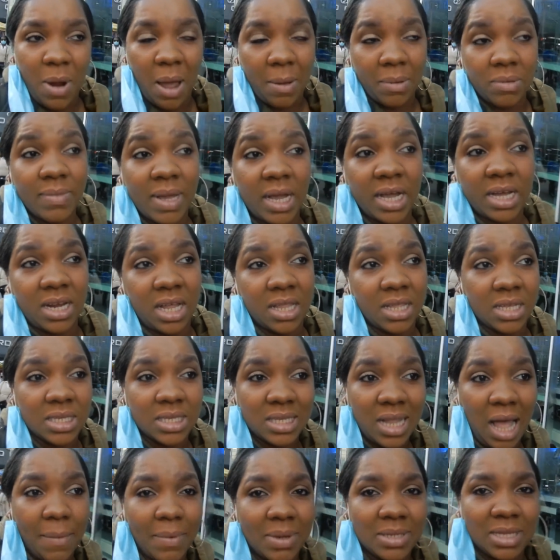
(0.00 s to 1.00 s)
probably make another
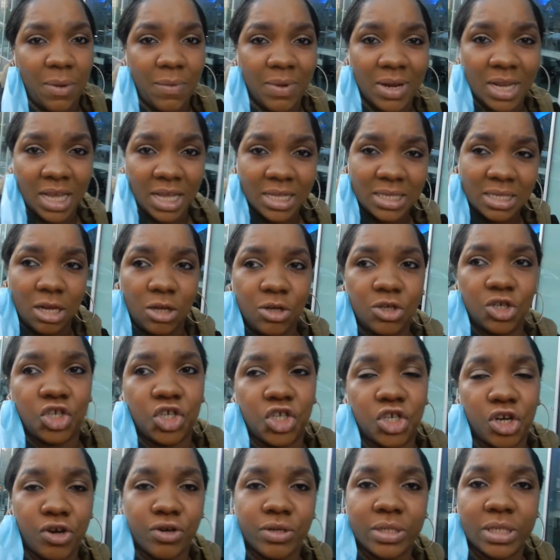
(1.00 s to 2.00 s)
stop because I want to get some little
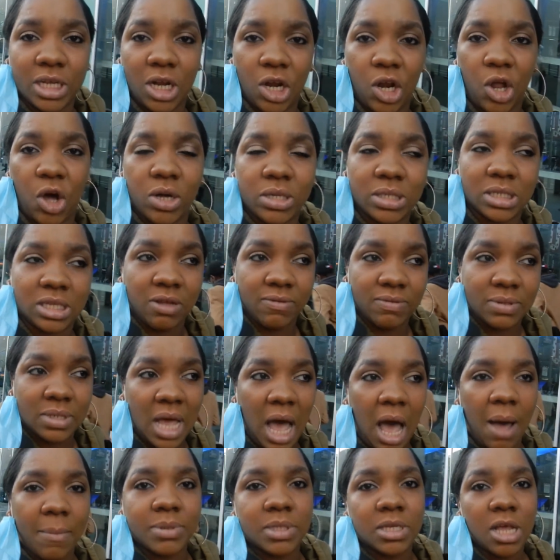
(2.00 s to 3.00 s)
shirts and long sleeve
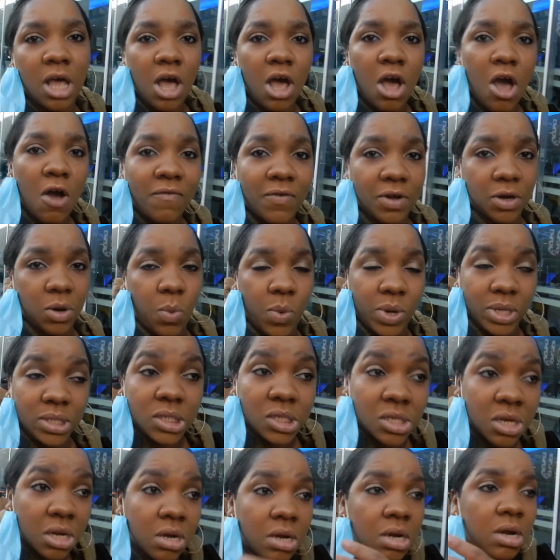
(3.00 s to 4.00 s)
tops for the winter,